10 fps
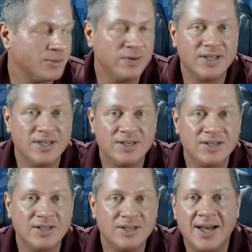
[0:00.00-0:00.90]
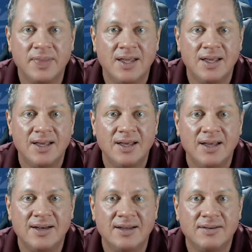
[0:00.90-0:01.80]
let's move this with time.
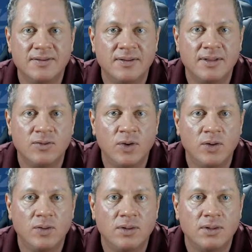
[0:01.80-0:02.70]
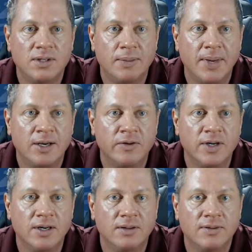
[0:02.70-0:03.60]
Uh, whoa, get back
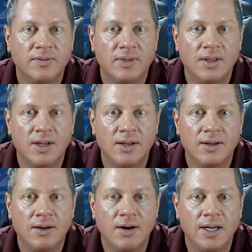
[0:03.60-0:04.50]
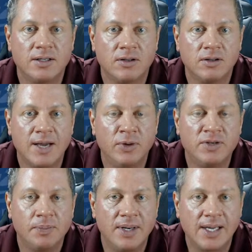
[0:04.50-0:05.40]
over here. Uh, all right, so that
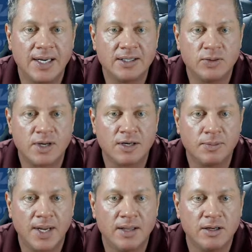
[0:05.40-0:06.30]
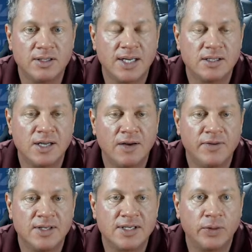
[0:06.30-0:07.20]
moves up into Kansas we talked about. There's that
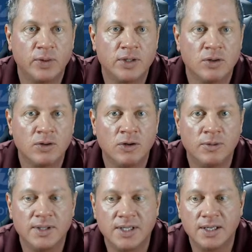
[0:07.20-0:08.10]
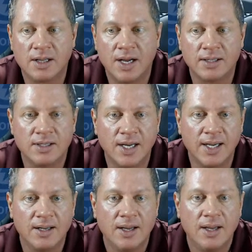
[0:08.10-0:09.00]
stuff in southwest Oklahoma, 10 o'clock
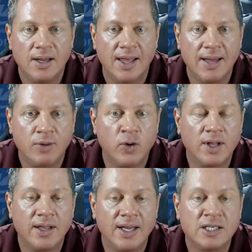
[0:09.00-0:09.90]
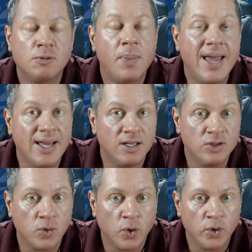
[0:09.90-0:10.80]
tonight. That quickly
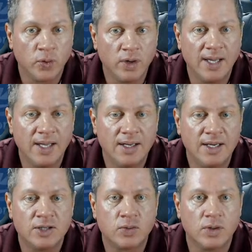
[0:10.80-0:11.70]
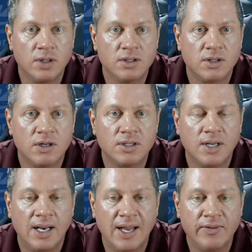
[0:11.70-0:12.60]
expands northward and eastward. So there's
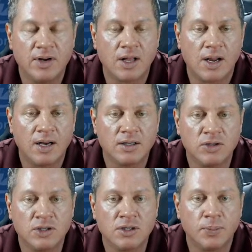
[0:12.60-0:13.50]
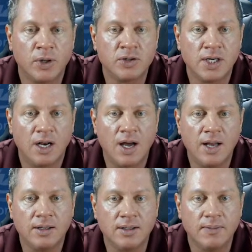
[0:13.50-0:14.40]
11 o'clock, so just approaching
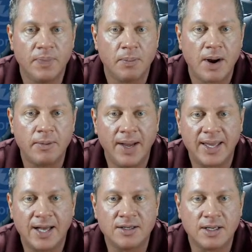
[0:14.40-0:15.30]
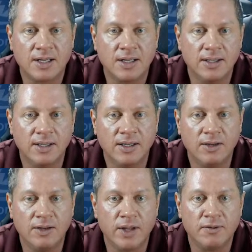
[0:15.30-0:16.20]
Lawton, probably back out to Clinton
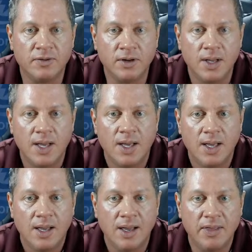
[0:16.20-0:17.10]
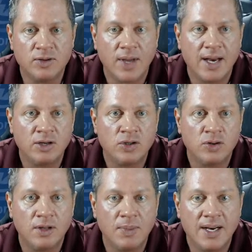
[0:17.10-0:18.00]
and Weatherford. And then as we head
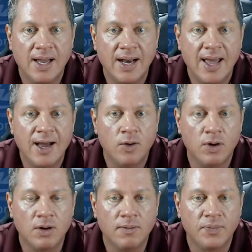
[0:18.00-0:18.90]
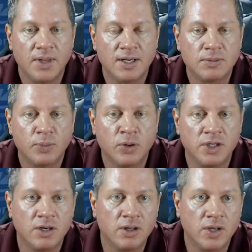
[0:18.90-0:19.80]
into the midnight hour, that's
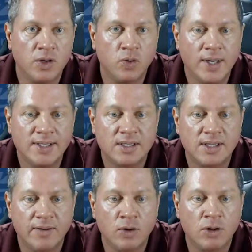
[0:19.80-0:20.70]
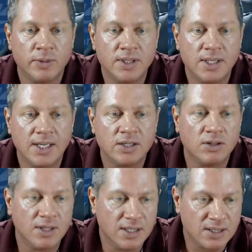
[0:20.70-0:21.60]
perching on the west side of Oklahoma City.
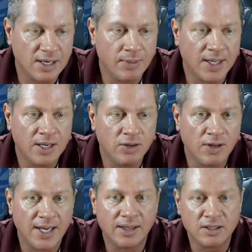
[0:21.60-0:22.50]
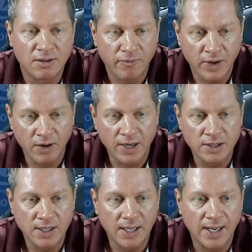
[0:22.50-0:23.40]
So this timing I do like, this
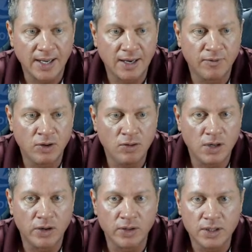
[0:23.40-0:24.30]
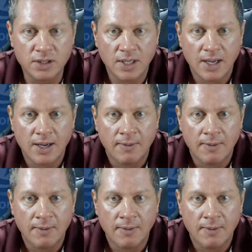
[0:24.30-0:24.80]
configuration I like. And if you do notice,